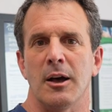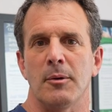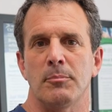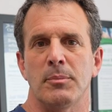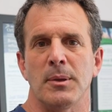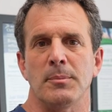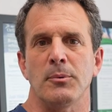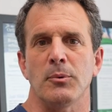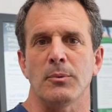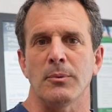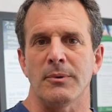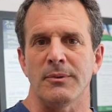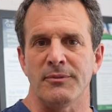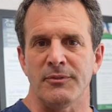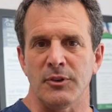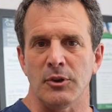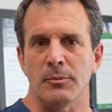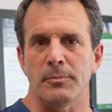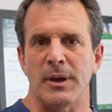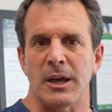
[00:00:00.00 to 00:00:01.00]
People will
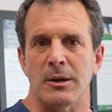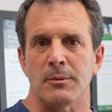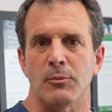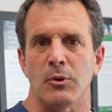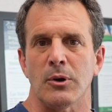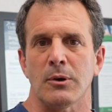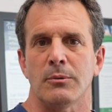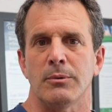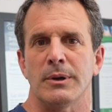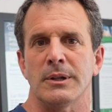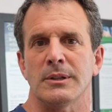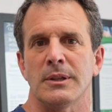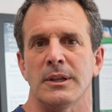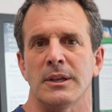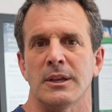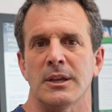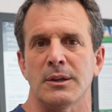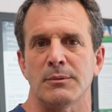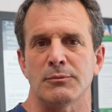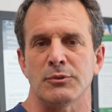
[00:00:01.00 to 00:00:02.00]
feel better more quickly,
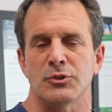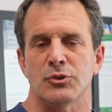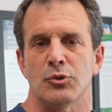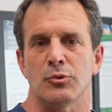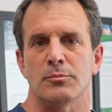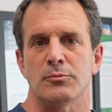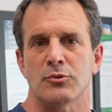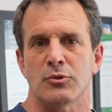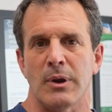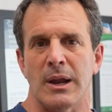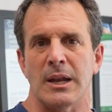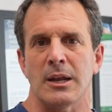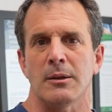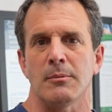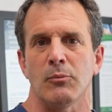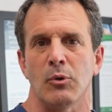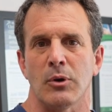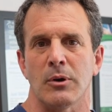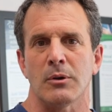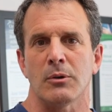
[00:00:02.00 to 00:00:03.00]
can resume training
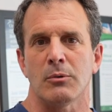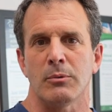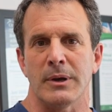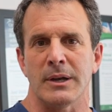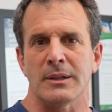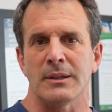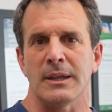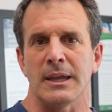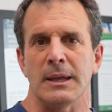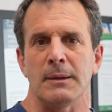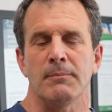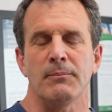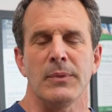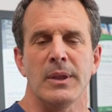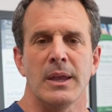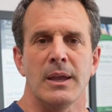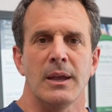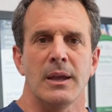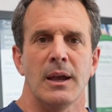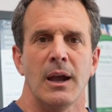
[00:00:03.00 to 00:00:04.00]
more quickly.
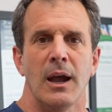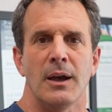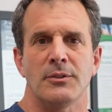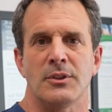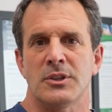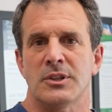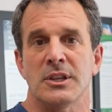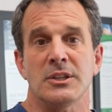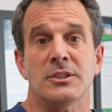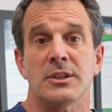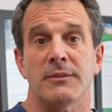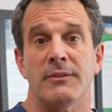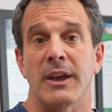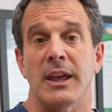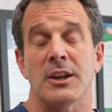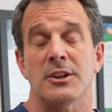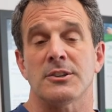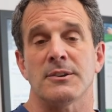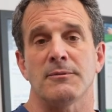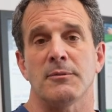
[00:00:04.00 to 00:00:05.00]
The
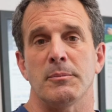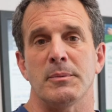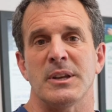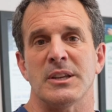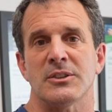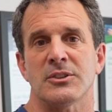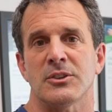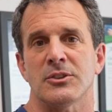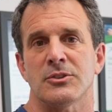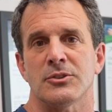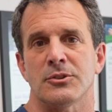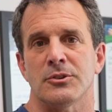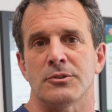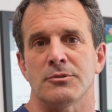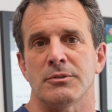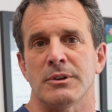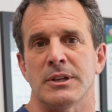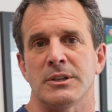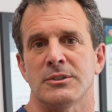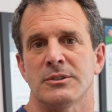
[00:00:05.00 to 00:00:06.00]
disadvantage of a meniscus
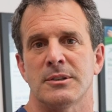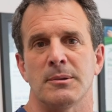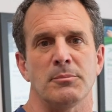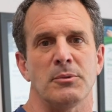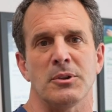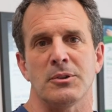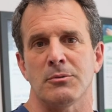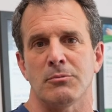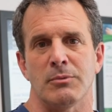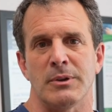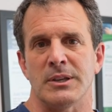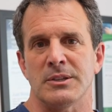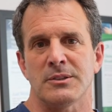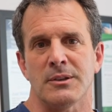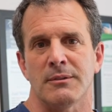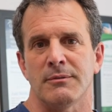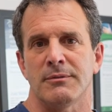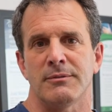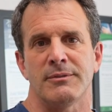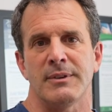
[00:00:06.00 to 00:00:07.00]
surgery is simply the risk
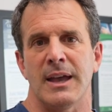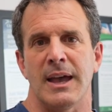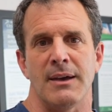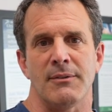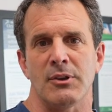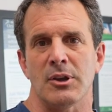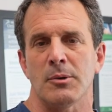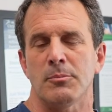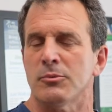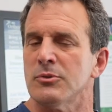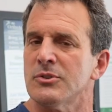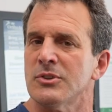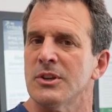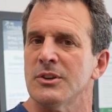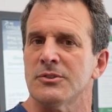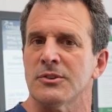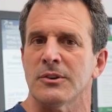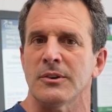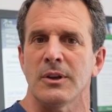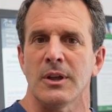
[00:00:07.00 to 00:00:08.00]
of having a
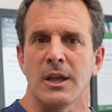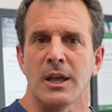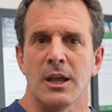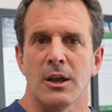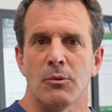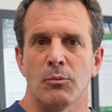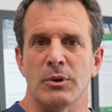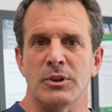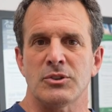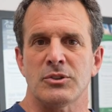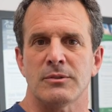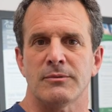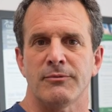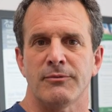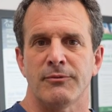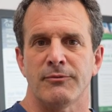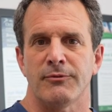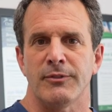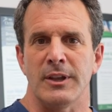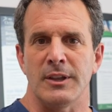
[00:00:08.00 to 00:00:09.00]
procedure, which
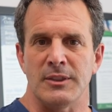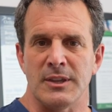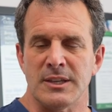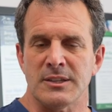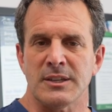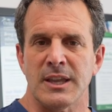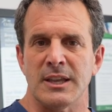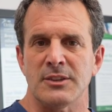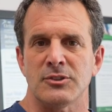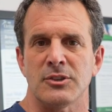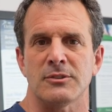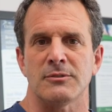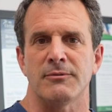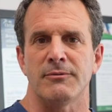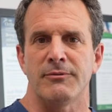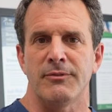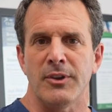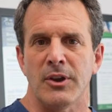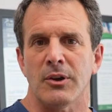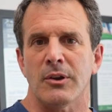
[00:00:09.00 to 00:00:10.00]
in this case is
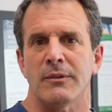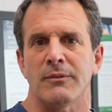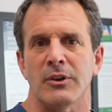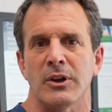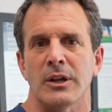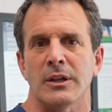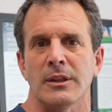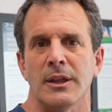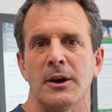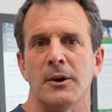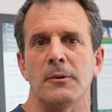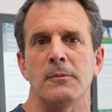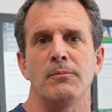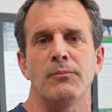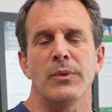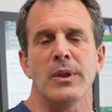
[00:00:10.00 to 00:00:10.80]
very, very low.